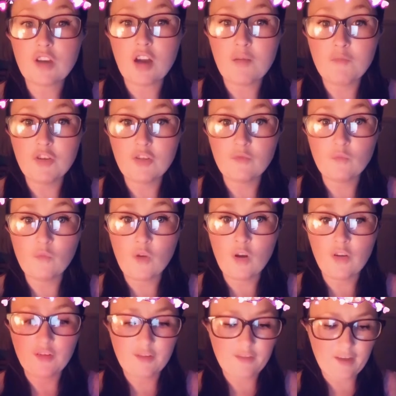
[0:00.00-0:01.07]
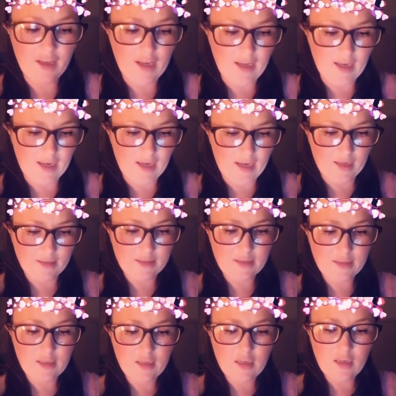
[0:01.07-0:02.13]
common one that I had
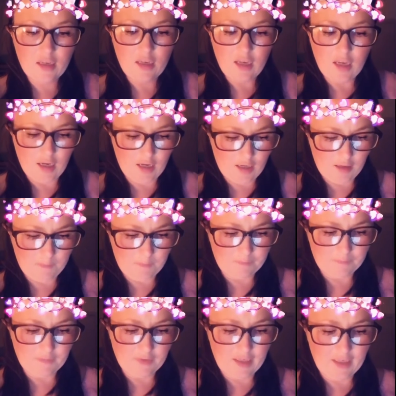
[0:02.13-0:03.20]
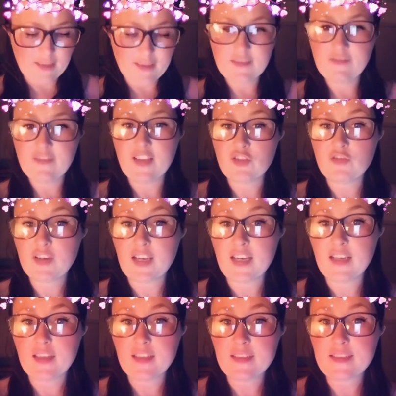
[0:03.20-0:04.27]
is
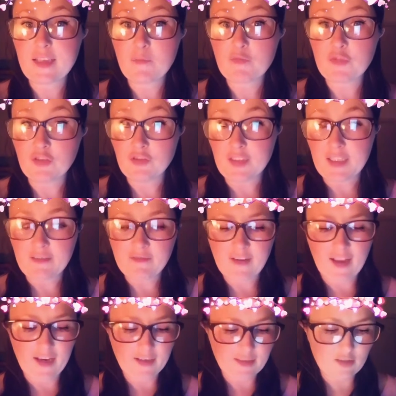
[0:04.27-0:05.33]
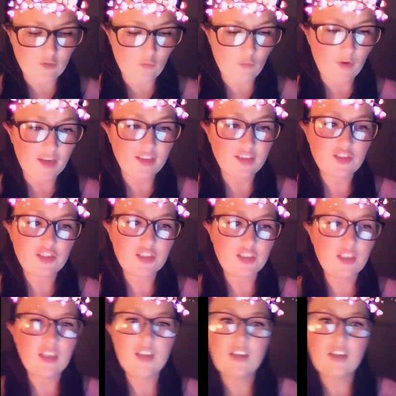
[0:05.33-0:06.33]
ventricular septal defect, which